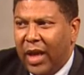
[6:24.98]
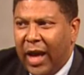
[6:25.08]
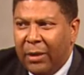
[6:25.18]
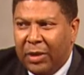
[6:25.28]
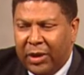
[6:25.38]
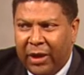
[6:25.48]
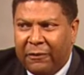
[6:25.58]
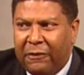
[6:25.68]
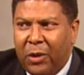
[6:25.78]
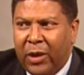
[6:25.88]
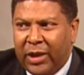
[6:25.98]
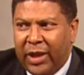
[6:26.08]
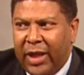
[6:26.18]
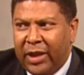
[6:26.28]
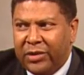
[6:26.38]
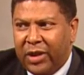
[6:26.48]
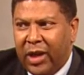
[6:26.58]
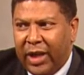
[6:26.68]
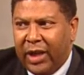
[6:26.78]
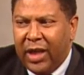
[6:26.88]
I'm looking forward to getting
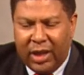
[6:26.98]
started.